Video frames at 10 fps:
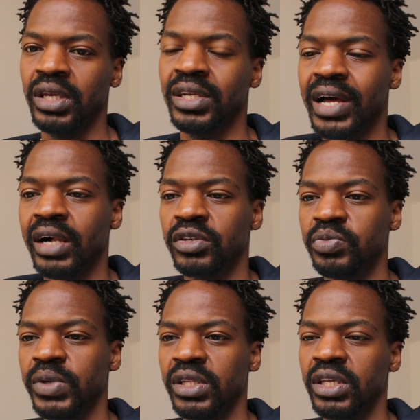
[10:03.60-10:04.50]
it
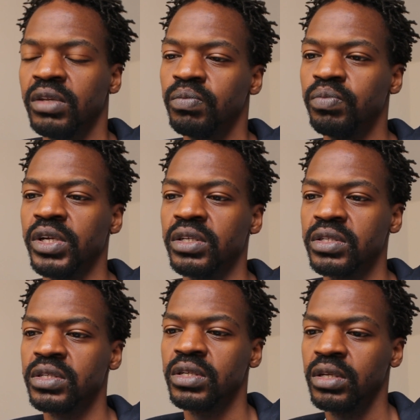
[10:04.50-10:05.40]
ultimately
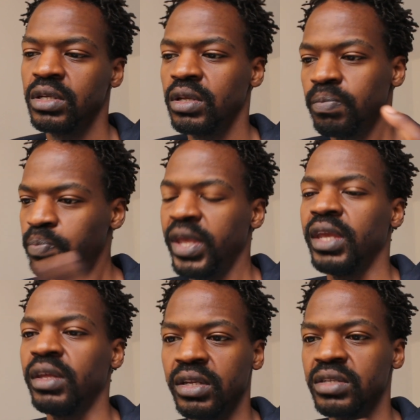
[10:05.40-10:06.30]
brings
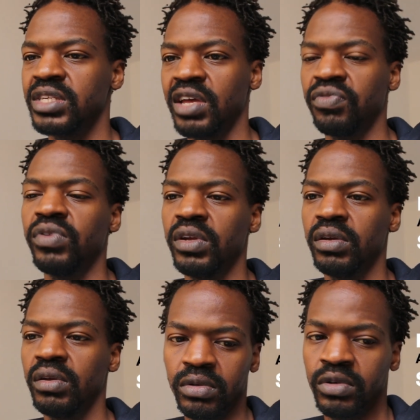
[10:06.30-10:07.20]
pain and suffering
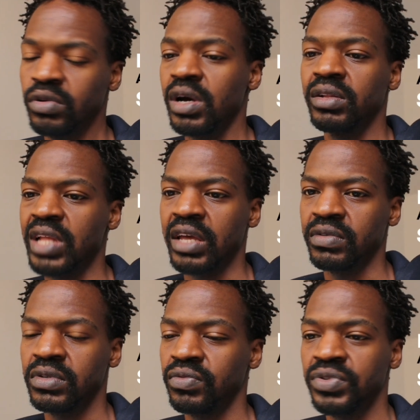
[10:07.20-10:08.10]
to our
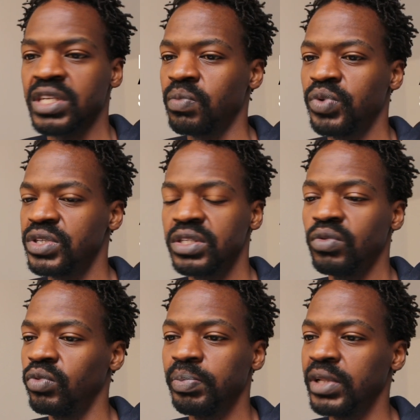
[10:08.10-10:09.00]
lives for some
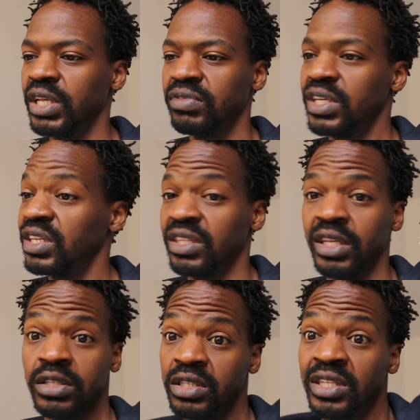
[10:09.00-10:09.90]
reason we believe in
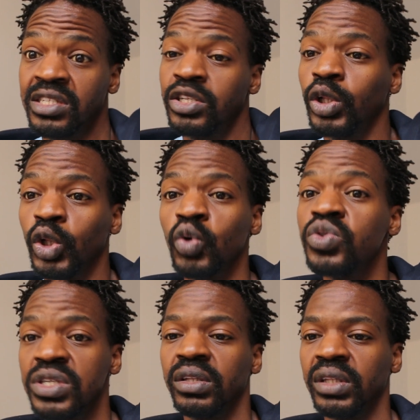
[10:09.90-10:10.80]
the, this
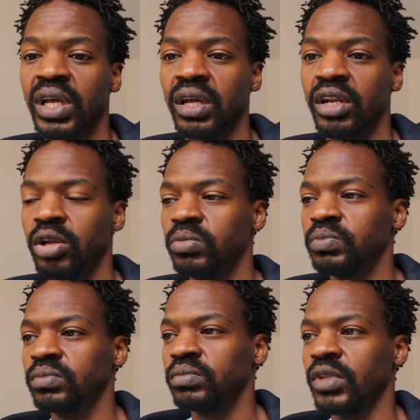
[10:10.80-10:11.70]
delusion that
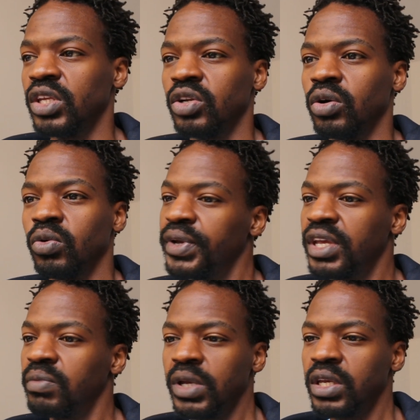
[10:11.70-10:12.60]
you know we
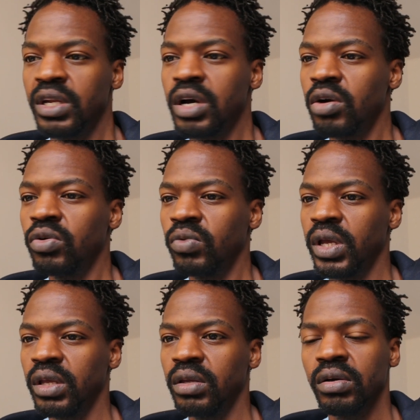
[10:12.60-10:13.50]
can make it our own
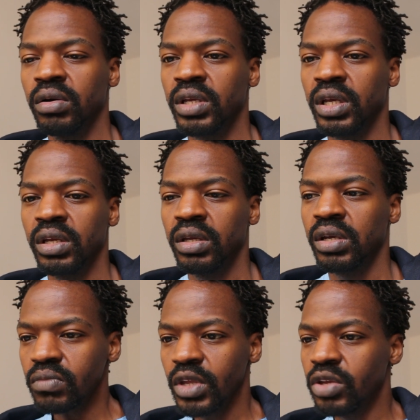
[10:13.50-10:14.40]
way okay
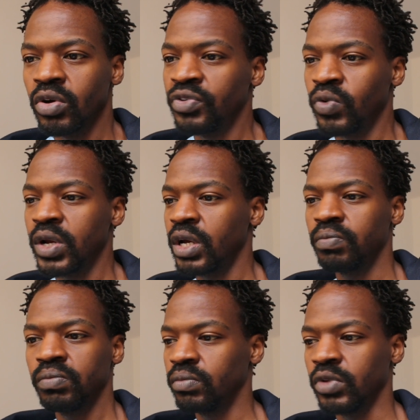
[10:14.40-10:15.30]
you know if you want
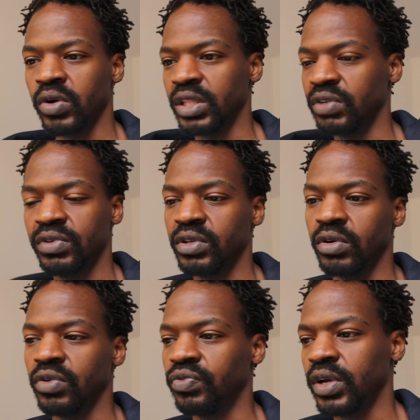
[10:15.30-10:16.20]
to go and live with your
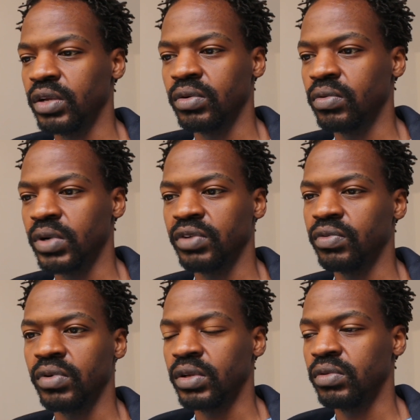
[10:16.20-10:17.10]
girlfriend or
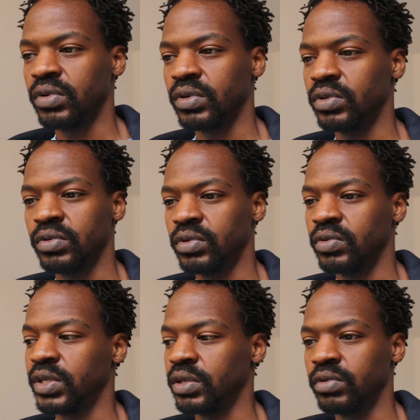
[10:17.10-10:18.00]
whatever you know you know you
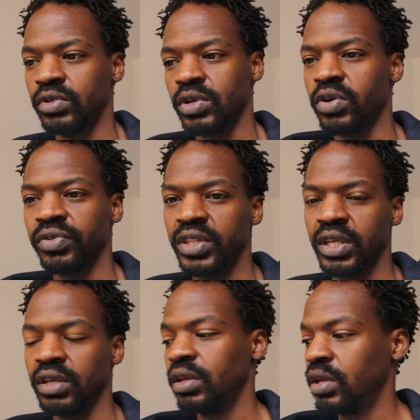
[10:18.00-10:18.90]
want to do your own
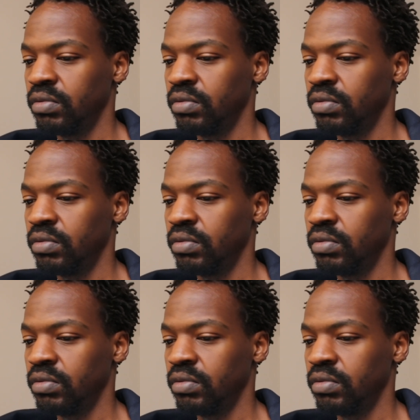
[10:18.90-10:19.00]
thing